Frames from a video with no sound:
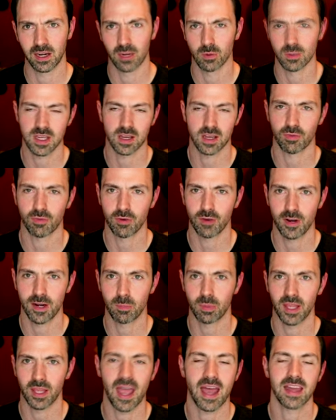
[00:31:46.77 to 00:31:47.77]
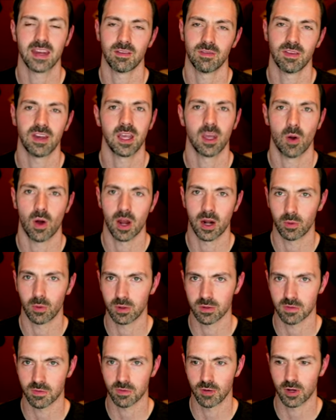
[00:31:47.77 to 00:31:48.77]
It was like a free to play. I did a video on it when it was
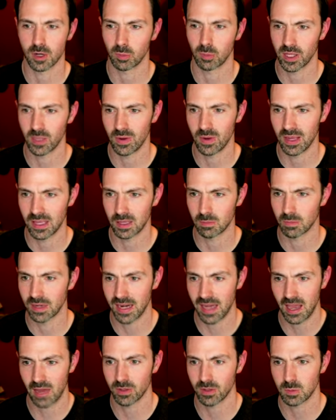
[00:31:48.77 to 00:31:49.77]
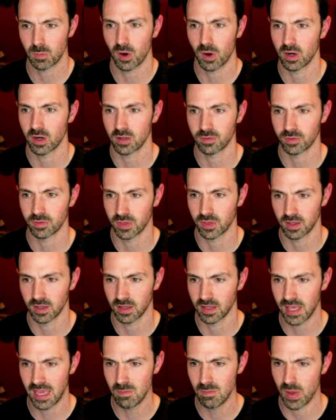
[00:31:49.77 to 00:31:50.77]
a free to play weekend, but now it's part of the
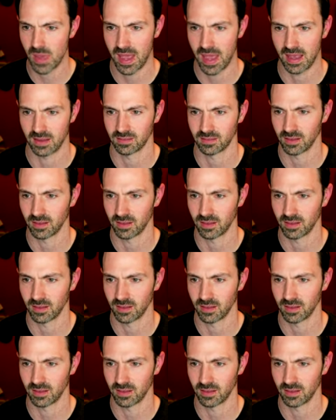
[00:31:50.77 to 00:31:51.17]
Game Pass.